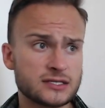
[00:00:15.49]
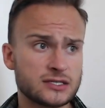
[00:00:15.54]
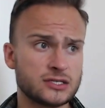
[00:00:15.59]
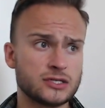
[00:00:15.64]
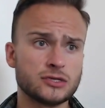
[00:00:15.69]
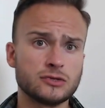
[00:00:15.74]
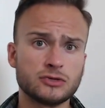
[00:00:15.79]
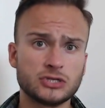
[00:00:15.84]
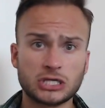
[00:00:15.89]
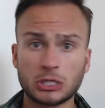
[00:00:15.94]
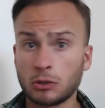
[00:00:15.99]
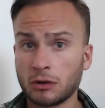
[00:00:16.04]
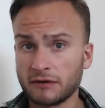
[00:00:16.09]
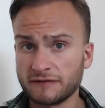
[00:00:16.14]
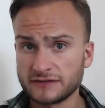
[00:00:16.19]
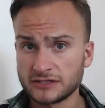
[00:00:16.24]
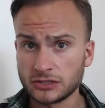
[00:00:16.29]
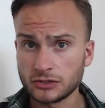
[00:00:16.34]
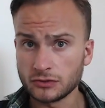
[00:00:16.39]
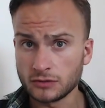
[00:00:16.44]
to show off
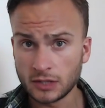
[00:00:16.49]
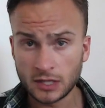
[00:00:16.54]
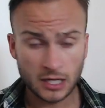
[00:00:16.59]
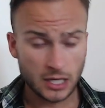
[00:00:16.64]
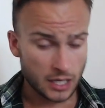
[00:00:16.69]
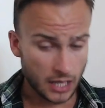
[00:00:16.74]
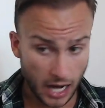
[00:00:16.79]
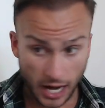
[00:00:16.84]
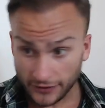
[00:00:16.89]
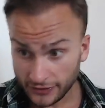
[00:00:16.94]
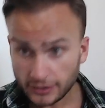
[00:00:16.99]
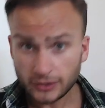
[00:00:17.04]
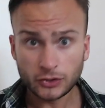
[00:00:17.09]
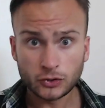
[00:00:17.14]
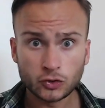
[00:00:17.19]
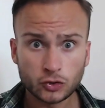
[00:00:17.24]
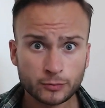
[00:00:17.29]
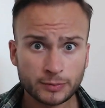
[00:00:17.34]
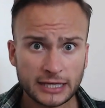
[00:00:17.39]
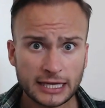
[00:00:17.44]
to other
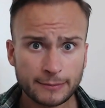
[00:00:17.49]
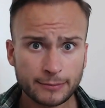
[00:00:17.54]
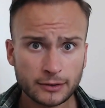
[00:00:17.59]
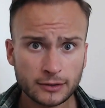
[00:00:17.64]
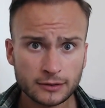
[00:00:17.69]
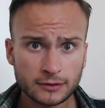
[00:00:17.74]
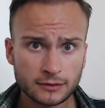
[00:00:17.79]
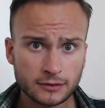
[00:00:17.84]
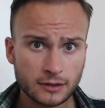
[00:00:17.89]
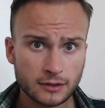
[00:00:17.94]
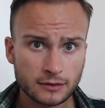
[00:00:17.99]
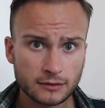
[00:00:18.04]
cool people,